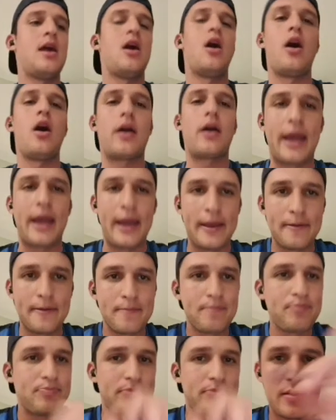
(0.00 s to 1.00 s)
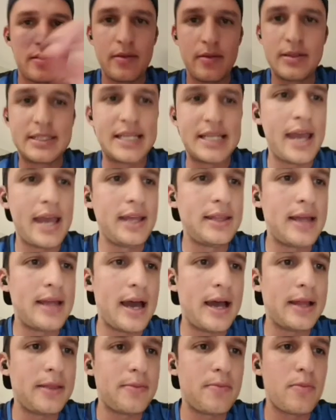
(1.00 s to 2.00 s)
Okay, saying
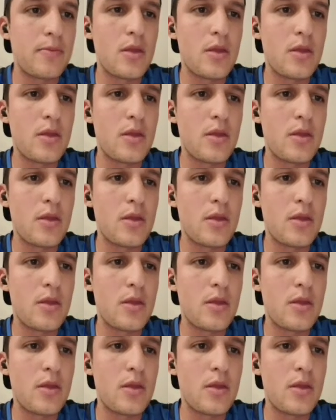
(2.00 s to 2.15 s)
that,